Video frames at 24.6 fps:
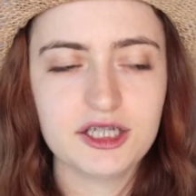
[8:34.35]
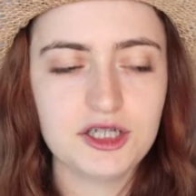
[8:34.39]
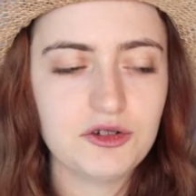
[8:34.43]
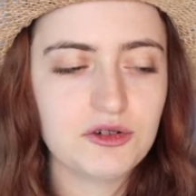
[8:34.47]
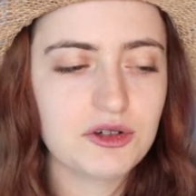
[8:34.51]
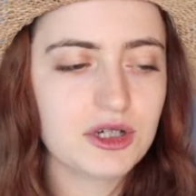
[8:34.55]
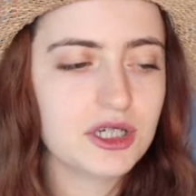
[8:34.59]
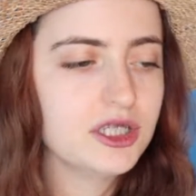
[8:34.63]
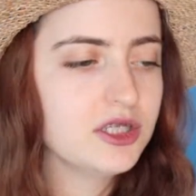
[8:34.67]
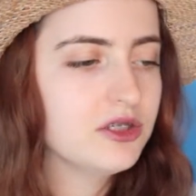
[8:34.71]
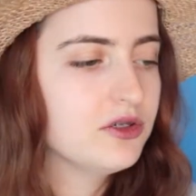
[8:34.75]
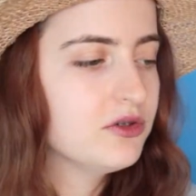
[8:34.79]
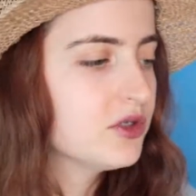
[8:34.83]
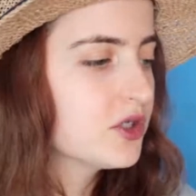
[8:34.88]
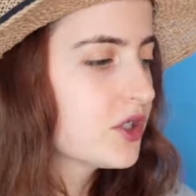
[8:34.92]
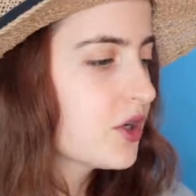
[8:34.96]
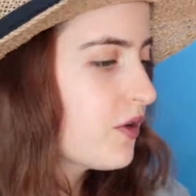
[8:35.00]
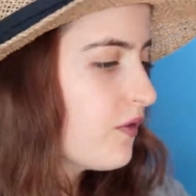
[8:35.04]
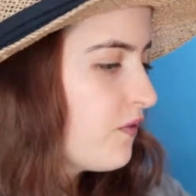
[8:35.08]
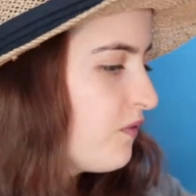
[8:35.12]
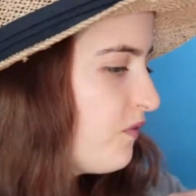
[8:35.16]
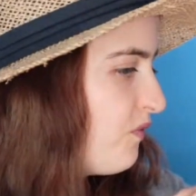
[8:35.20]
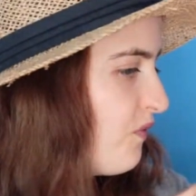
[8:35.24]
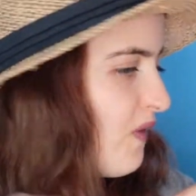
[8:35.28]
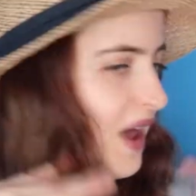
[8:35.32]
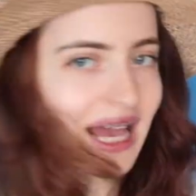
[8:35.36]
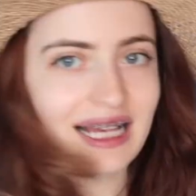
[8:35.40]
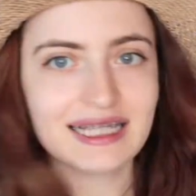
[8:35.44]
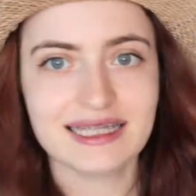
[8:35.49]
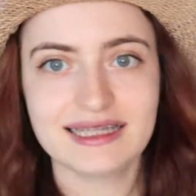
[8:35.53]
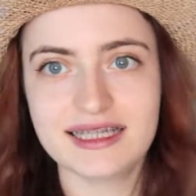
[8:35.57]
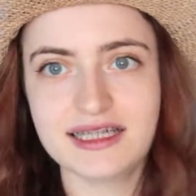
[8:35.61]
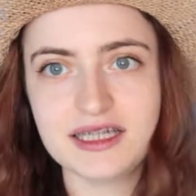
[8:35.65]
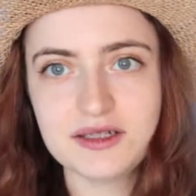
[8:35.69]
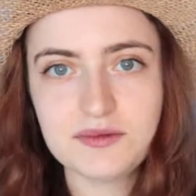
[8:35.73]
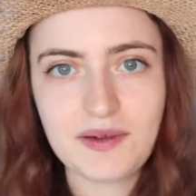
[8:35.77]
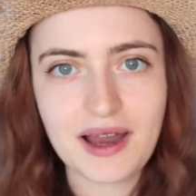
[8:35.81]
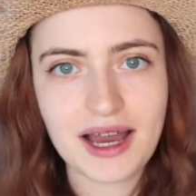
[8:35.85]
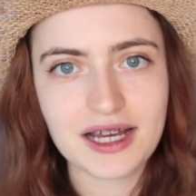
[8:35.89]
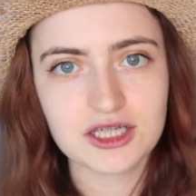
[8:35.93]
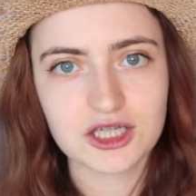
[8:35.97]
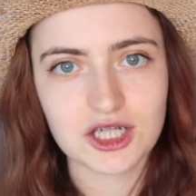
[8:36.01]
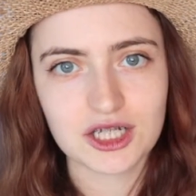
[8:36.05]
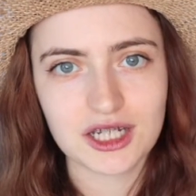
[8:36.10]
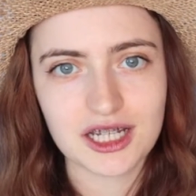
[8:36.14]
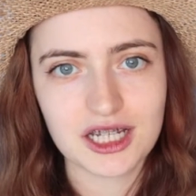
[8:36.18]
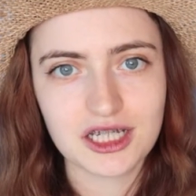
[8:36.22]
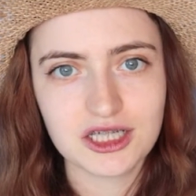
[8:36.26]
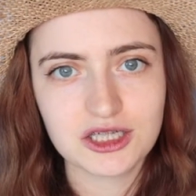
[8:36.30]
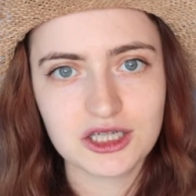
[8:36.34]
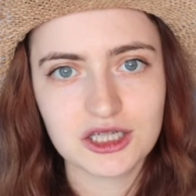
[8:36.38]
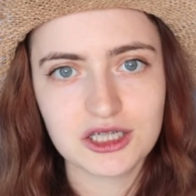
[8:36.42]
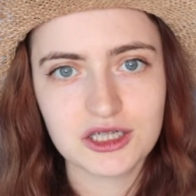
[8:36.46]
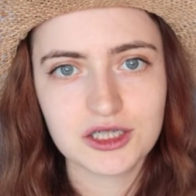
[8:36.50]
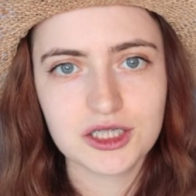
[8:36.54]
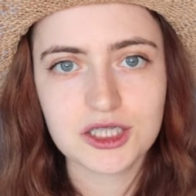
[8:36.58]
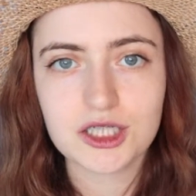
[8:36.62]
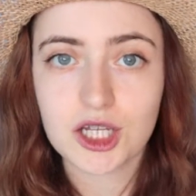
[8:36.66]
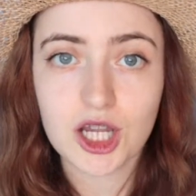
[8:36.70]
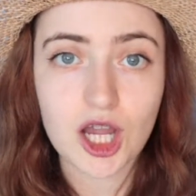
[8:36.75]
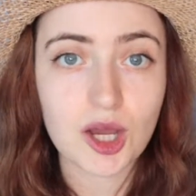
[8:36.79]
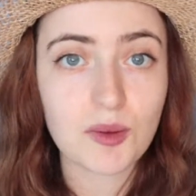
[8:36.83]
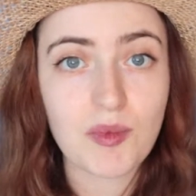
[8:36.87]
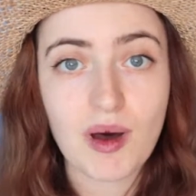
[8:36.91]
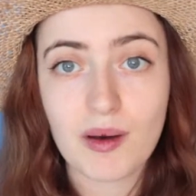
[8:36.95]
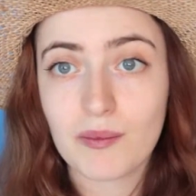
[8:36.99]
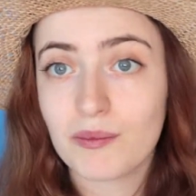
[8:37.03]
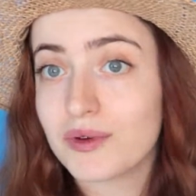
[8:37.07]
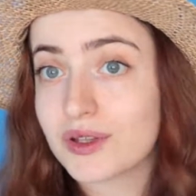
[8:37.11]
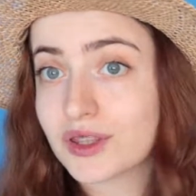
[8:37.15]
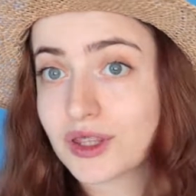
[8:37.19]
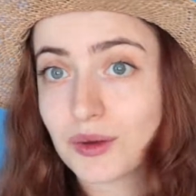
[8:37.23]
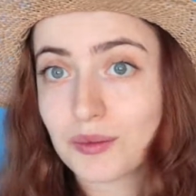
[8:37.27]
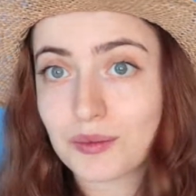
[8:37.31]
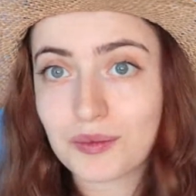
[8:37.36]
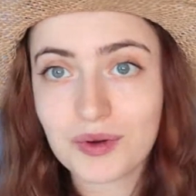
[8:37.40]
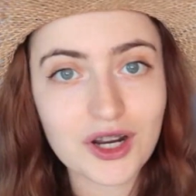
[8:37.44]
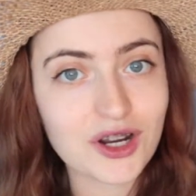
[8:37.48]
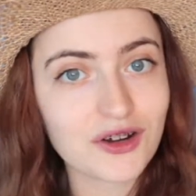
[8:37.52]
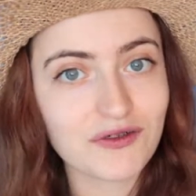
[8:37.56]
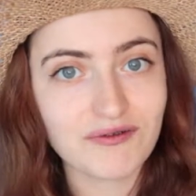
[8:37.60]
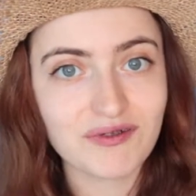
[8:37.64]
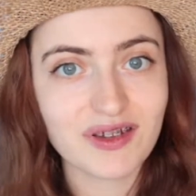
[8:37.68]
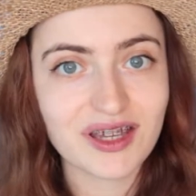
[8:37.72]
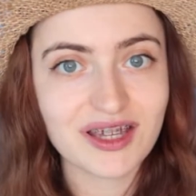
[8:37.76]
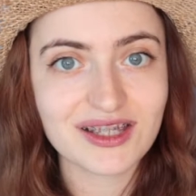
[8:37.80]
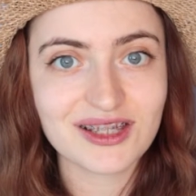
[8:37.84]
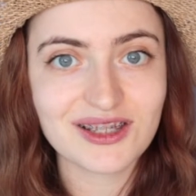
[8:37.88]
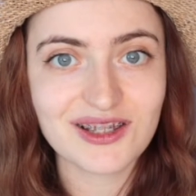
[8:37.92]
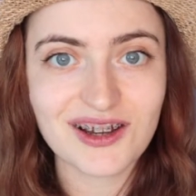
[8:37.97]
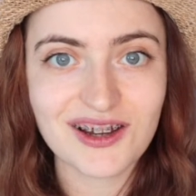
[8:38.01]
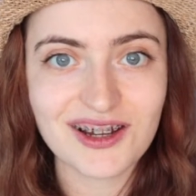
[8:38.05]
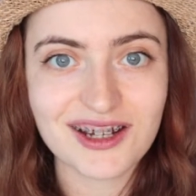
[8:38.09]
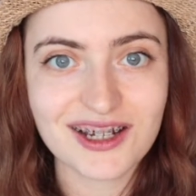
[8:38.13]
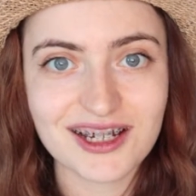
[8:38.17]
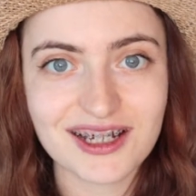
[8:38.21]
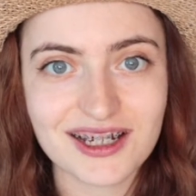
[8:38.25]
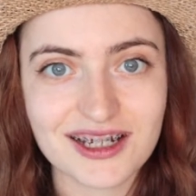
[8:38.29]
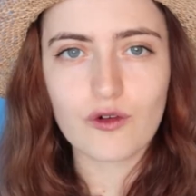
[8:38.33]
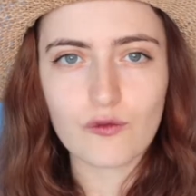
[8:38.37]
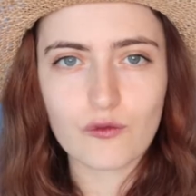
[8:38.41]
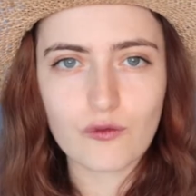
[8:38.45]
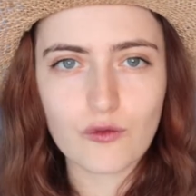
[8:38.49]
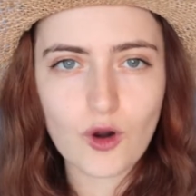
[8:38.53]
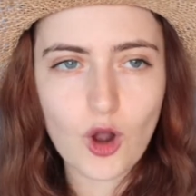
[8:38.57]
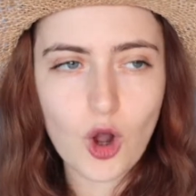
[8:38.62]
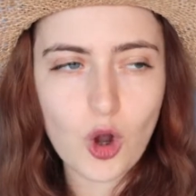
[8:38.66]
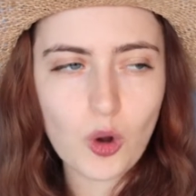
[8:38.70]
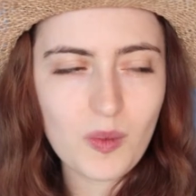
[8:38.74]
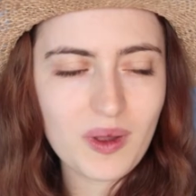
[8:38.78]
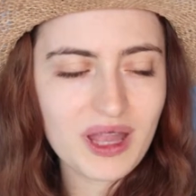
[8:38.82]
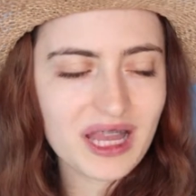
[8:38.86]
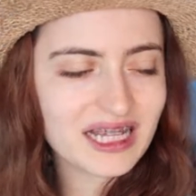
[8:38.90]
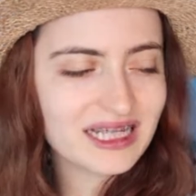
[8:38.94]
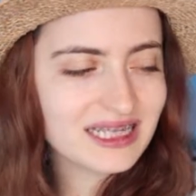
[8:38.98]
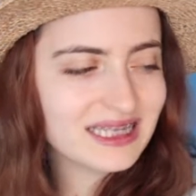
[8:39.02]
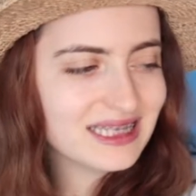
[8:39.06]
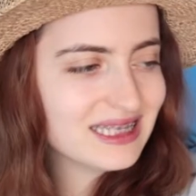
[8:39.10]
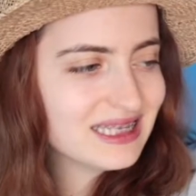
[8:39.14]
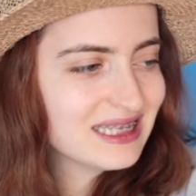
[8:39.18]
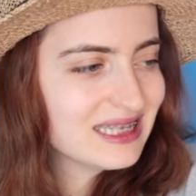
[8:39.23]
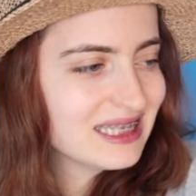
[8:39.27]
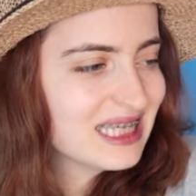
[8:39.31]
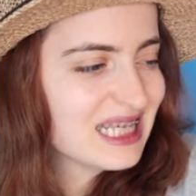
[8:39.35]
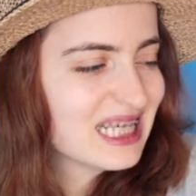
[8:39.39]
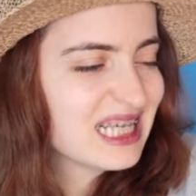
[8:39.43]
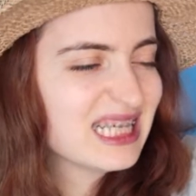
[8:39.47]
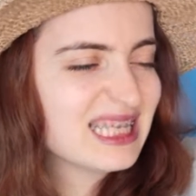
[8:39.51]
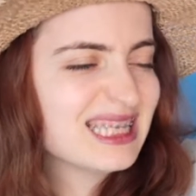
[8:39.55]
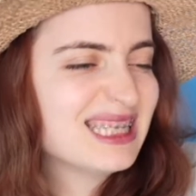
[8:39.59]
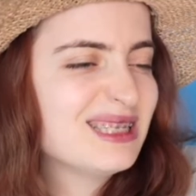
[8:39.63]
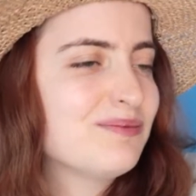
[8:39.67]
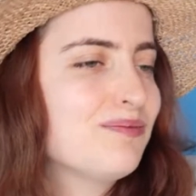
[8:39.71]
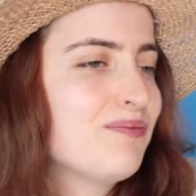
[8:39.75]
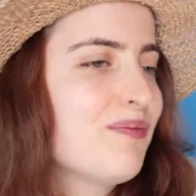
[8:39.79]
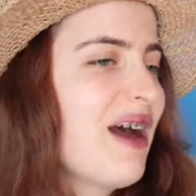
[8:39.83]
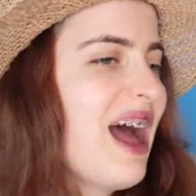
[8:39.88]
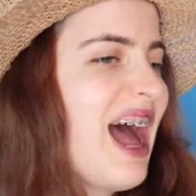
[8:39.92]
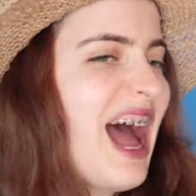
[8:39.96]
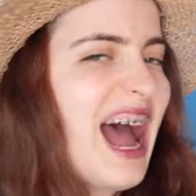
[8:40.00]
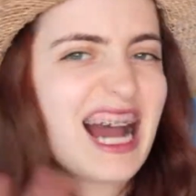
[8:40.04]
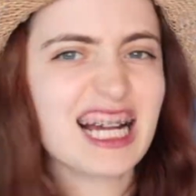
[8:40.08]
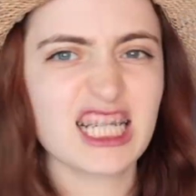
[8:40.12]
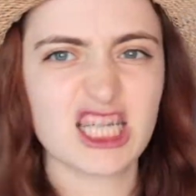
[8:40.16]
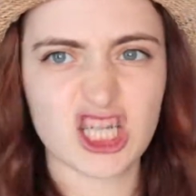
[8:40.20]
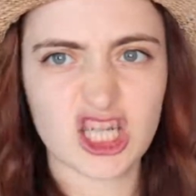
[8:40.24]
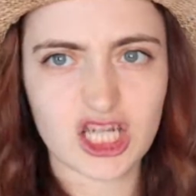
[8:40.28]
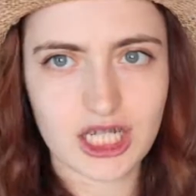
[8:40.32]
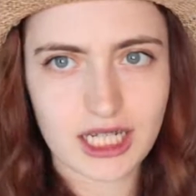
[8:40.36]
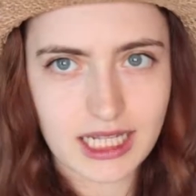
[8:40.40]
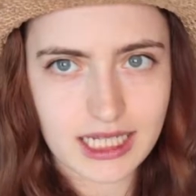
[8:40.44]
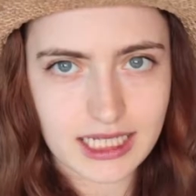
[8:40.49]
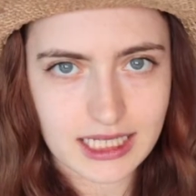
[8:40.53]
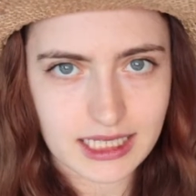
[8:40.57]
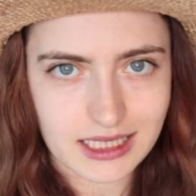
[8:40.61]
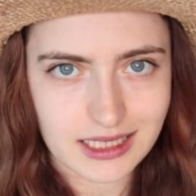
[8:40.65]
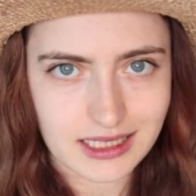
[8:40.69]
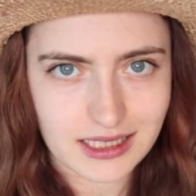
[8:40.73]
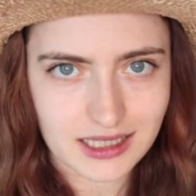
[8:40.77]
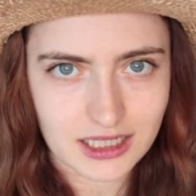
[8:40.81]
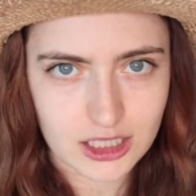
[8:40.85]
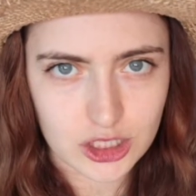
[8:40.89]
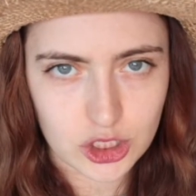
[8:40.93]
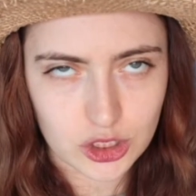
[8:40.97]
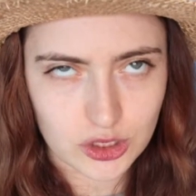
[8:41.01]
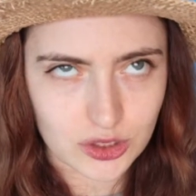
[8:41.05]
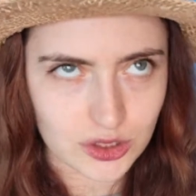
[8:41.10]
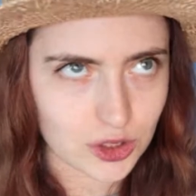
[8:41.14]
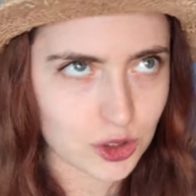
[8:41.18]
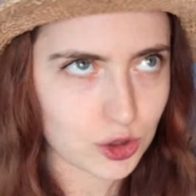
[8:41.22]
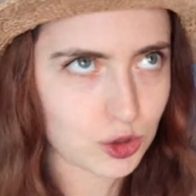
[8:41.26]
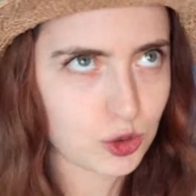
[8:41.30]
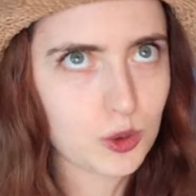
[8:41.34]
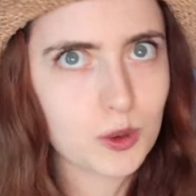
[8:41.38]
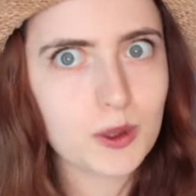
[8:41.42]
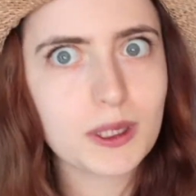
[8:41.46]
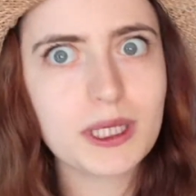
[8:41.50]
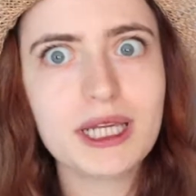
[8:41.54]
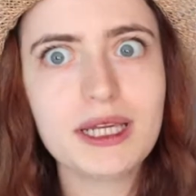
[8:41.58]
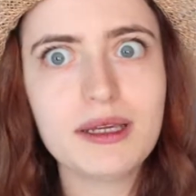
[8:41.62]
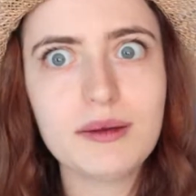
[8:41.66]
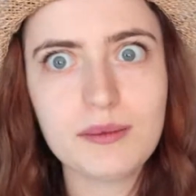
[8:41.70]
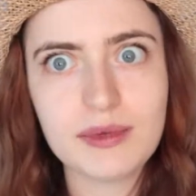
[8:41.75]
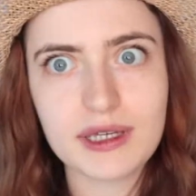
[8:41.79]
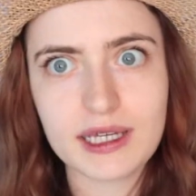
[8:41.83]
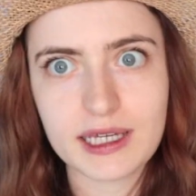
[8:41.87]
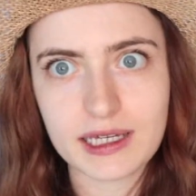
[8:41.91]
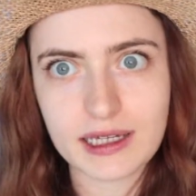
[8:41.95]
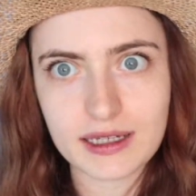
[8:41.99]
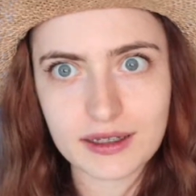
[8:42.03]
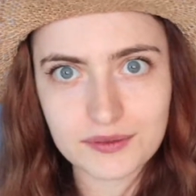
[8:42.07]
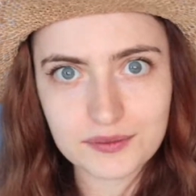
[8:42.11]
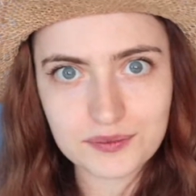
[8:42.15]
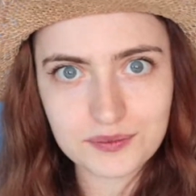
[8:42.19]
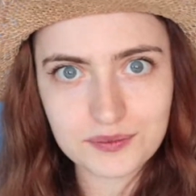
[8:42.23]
you can use your vast imagination to come up with the perfect look. Romance is passionate and dreamy.